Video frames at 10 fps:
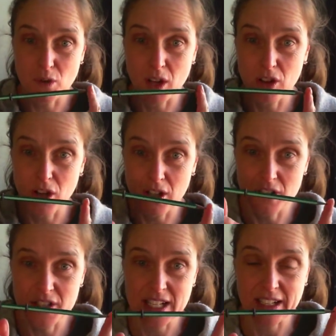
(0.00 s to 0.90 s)
a longer
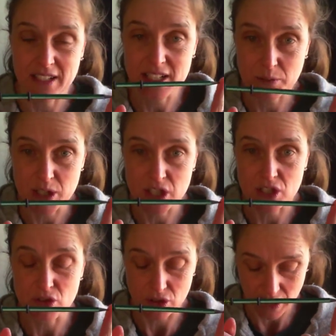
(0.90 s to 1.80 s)
stylus, which is
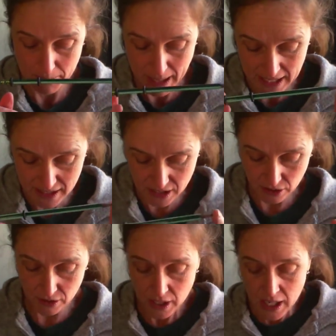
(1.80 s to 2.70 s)
usually a pencil.